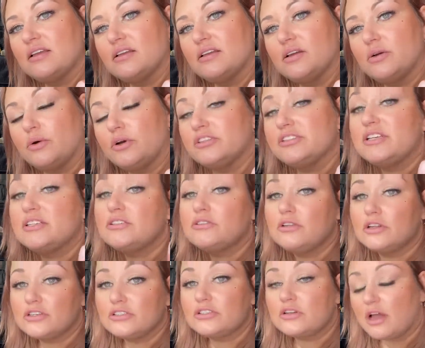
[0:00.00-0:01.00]
Well, it doesn't
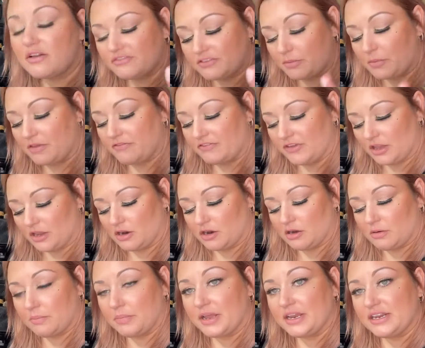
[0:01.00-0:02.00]
look soft on my
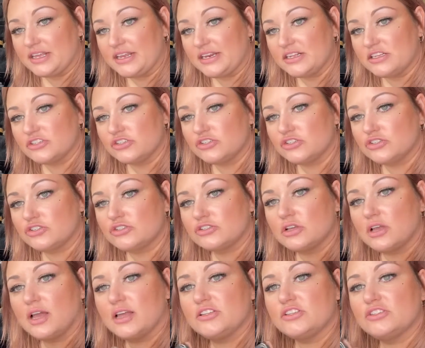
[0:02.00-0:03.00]
finger, but it is
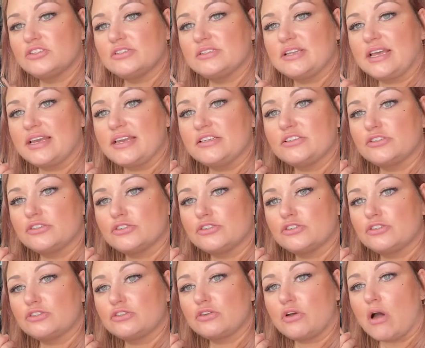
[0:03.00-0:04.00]
a nice
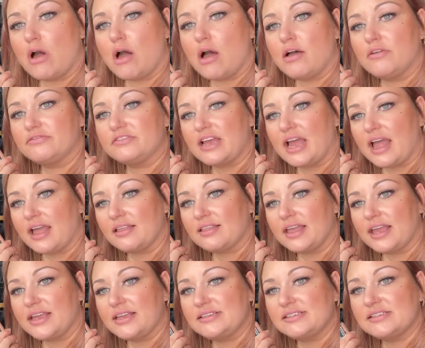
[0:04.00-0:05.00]
soft
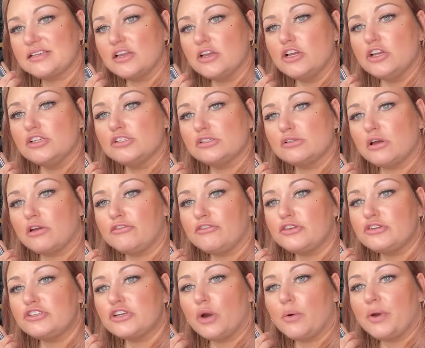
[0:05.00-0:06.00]
highlight. So if
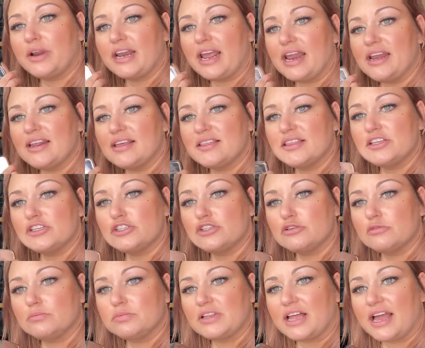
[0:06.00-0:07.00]
you don't want anything
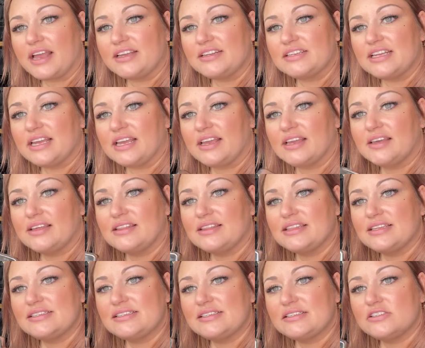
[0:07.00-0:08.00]
too blinding,
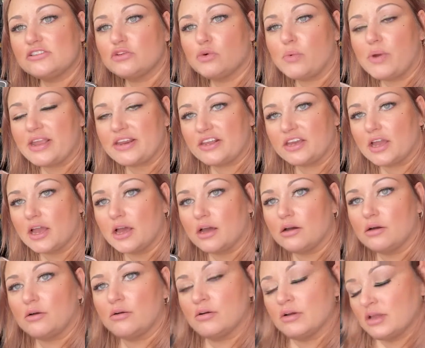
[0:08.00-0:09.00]
this is the way to
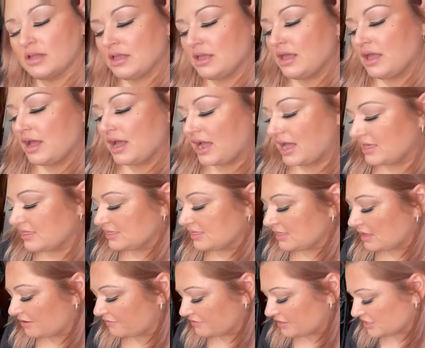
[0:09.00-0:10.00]
go. I
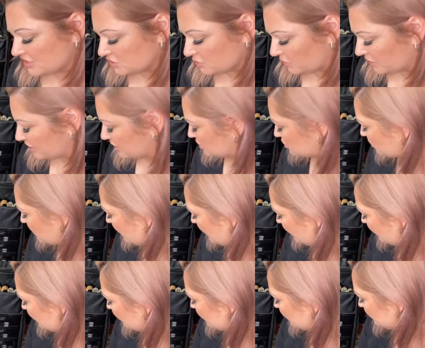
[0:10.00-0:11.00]
love this one as
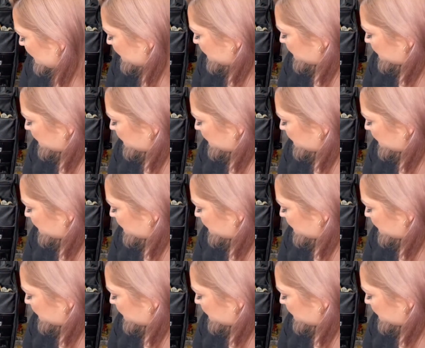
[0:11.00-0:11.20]
well.